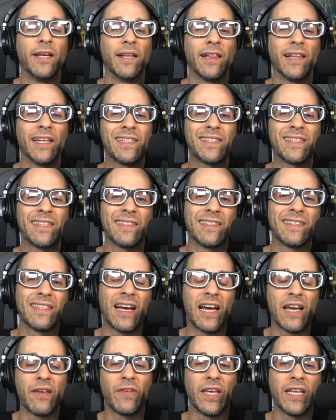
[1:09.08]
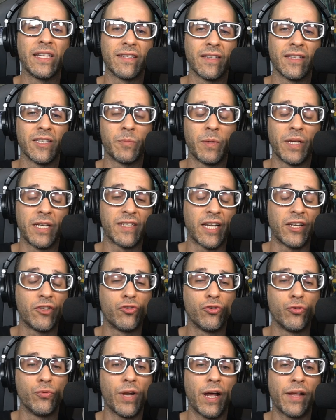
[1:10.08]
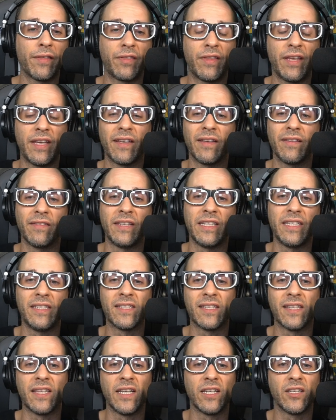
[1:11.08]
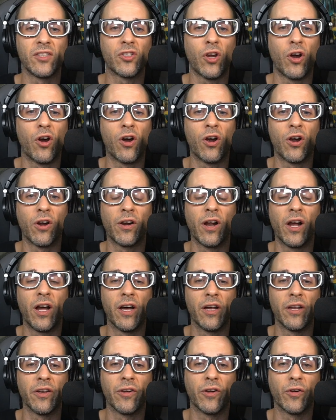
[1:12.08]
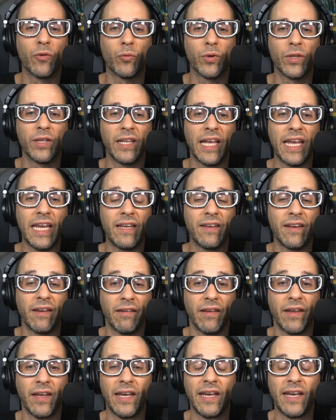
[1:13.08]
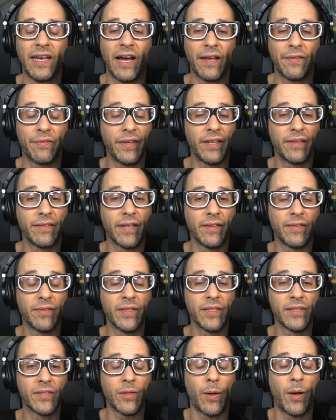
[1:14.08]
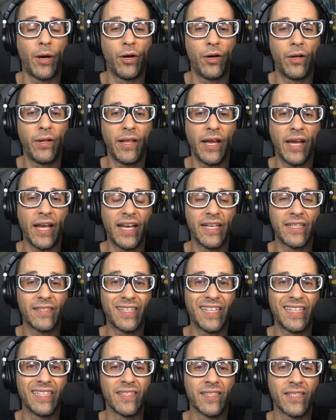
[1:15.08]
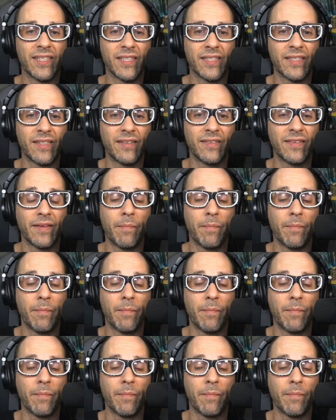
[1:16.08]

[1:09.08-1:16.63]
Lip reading: let's dive into this because I do not think these things are unrelated. I think that this all has consistent